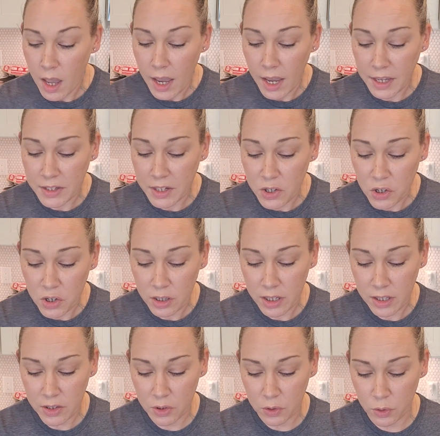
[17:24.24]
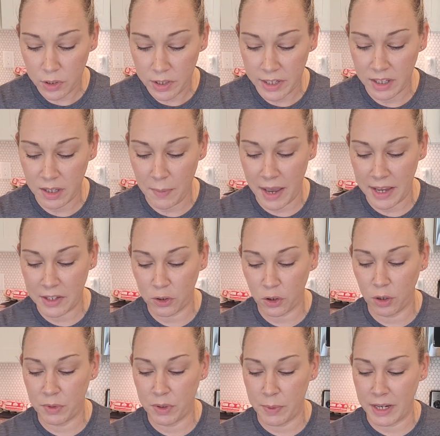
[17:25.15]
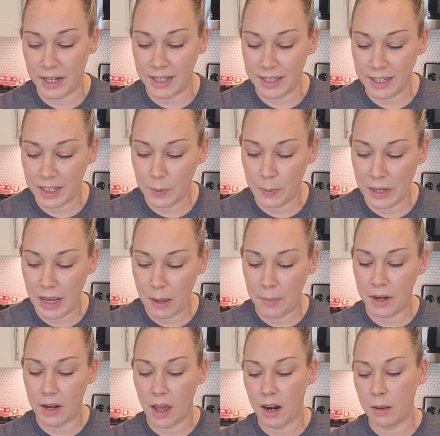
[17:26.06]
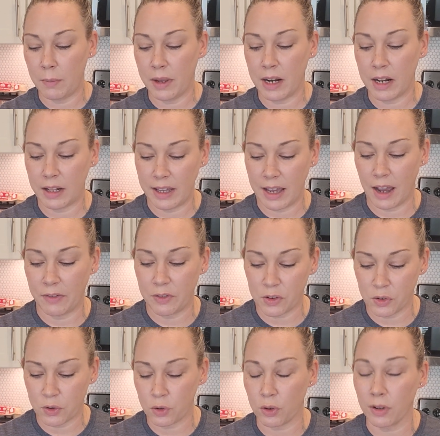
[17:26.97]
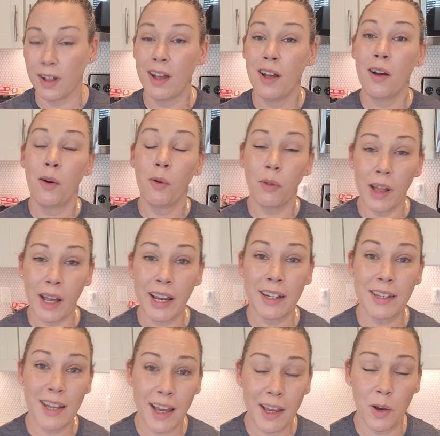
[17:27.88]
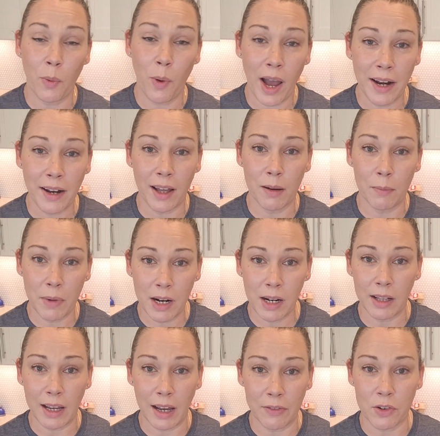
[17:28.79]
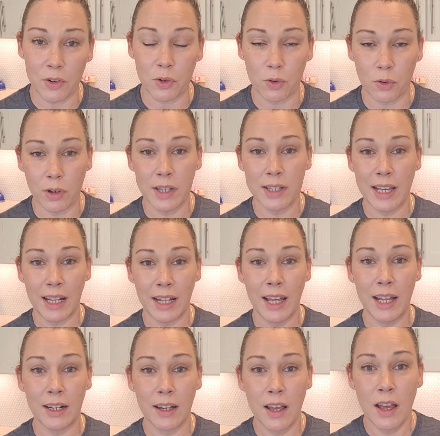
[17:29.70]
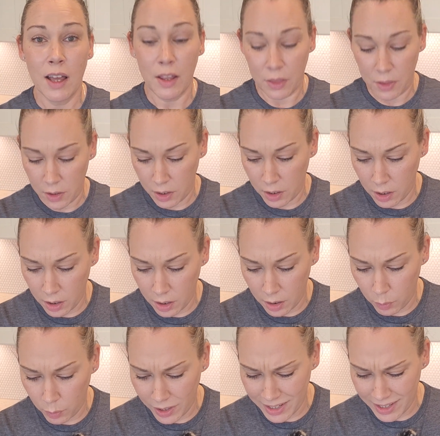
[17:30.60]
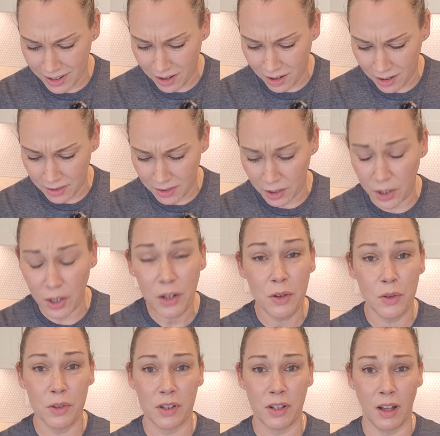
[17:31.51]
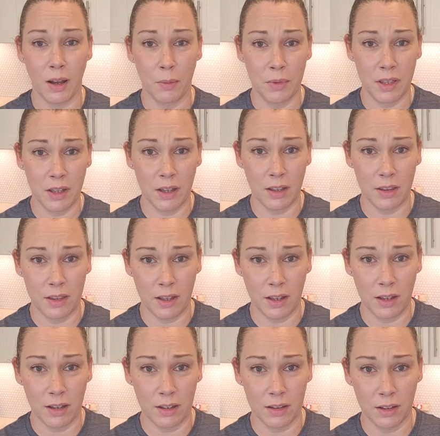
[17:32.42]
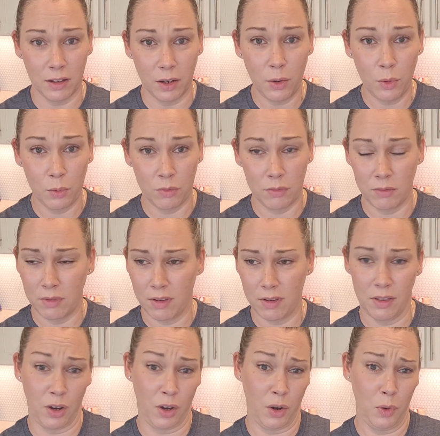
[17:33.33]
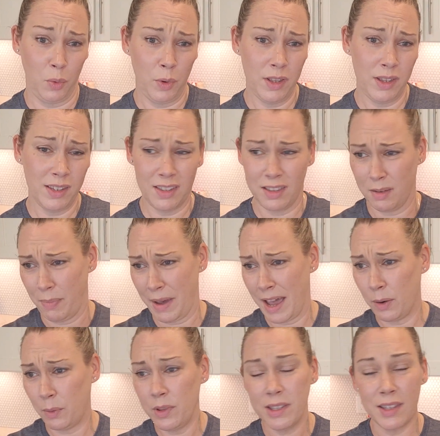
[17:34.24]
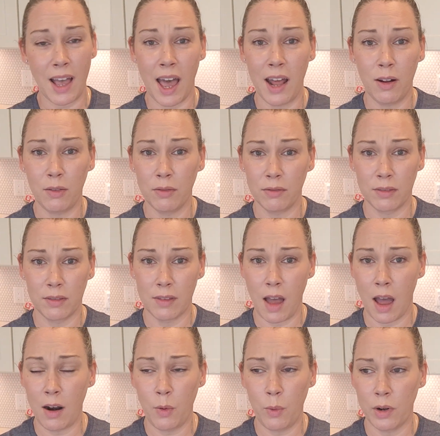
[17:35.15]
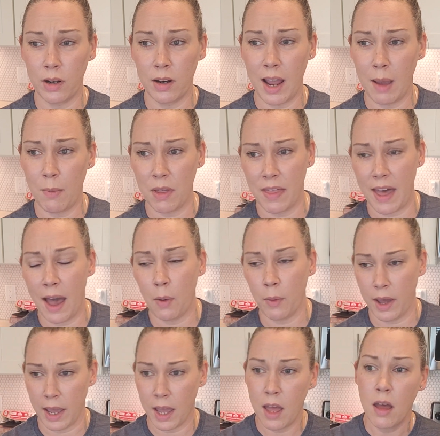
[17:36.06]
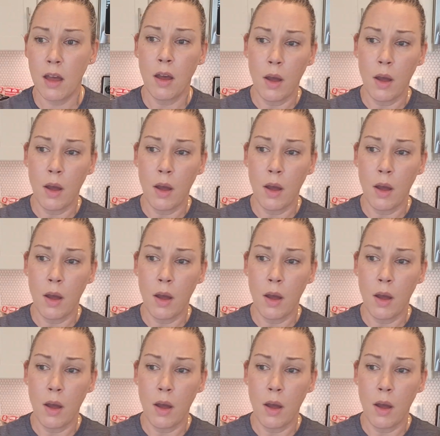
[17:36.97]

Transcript: Additionally, the school system asked the group to meet at 6 p.m. and not immediately after school. Well, I can tell you why not immediately after school because they let the what is it called? The Good News Club, the the the good the good ones, the bad ones. I don't I don't want to name it that way.